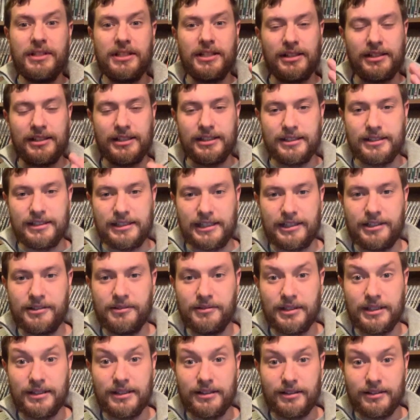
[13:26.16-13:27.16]
Daleks now,
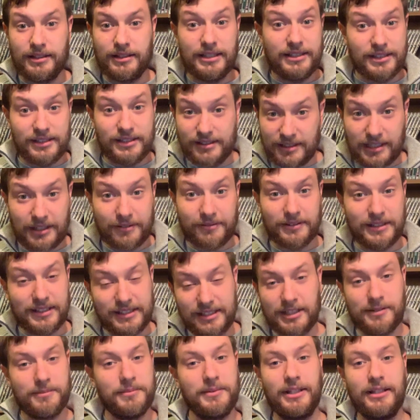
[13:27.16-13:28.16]
but this is definitely
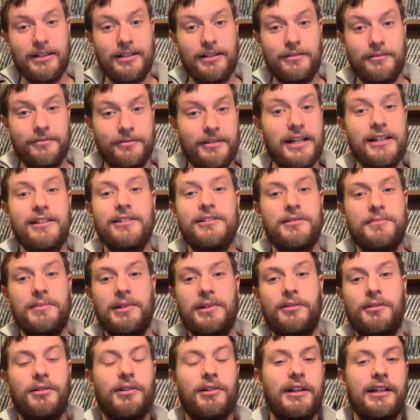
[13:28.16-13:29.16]
something that fans have
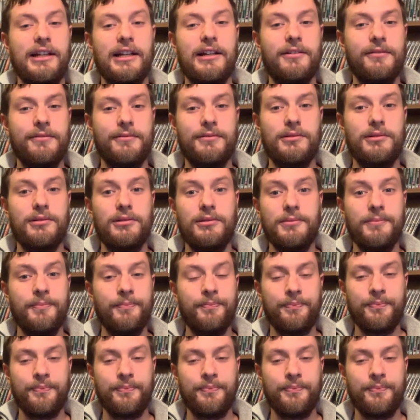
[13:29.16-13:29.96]
been crying out for.